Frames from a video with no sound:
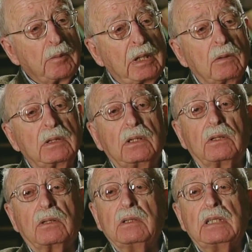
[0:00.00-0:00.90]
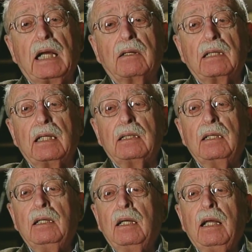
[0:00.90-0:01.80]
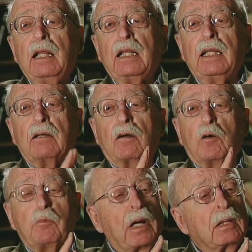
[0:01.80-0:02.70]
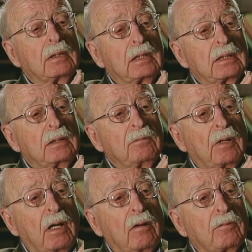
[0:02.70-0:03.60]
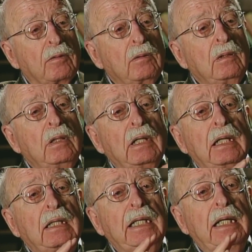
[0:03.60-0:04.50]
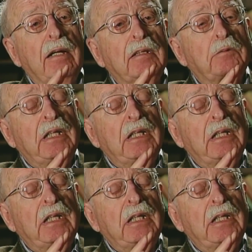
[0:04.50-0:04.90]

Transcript: because it turns out that there are politics involved in the areas.